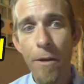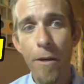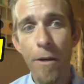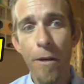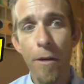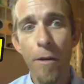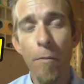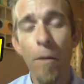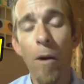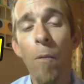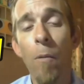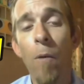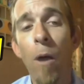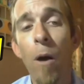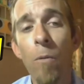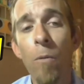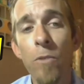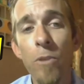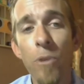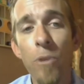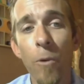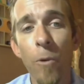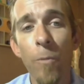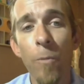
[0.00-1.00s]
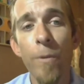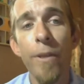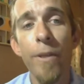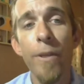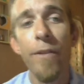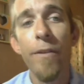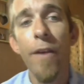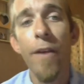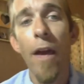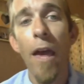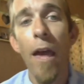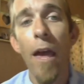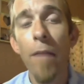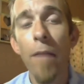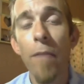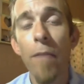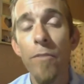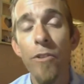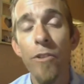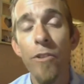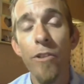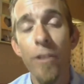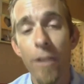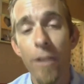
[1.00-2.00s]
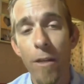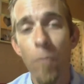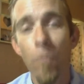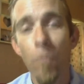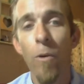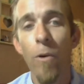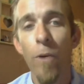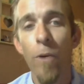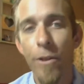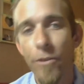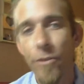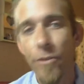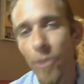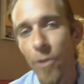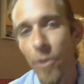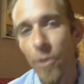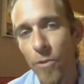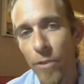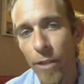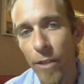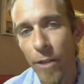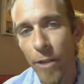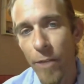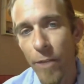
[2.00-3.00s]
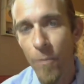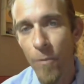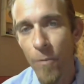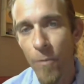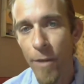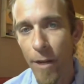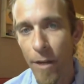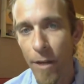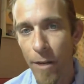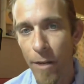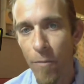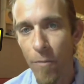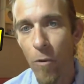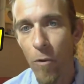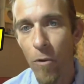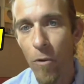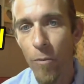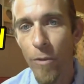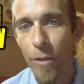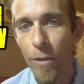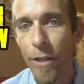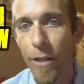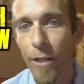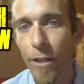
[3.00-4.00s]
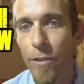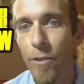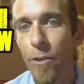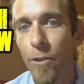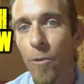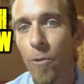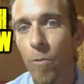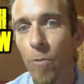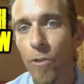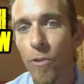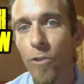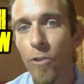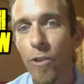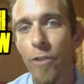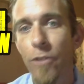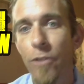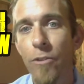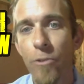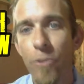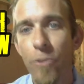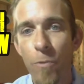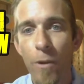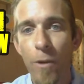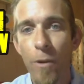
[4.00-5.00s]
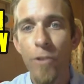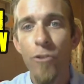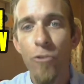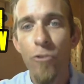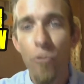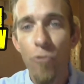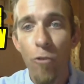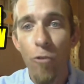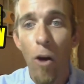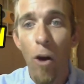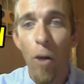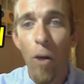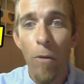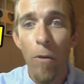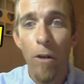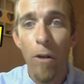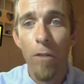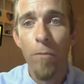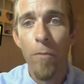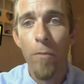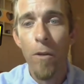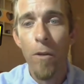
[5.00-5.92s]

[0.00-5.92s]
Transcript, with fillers: uh, my mom told me that she didn't want to associate with me anymore because there was just too much drama.